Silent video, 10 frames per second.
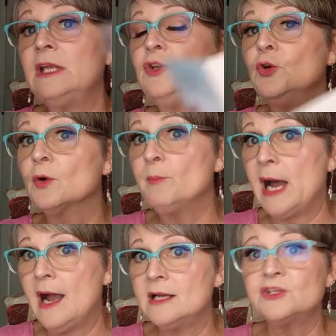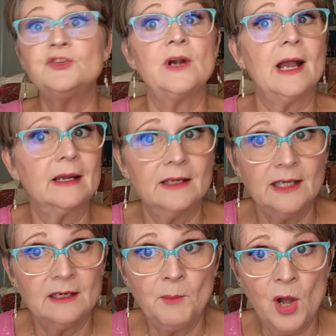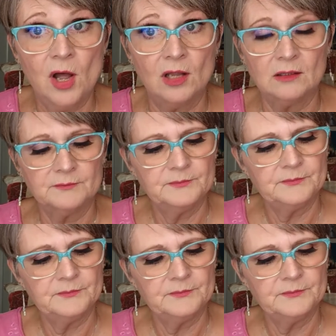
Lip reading: in your box. You're not going to get them all.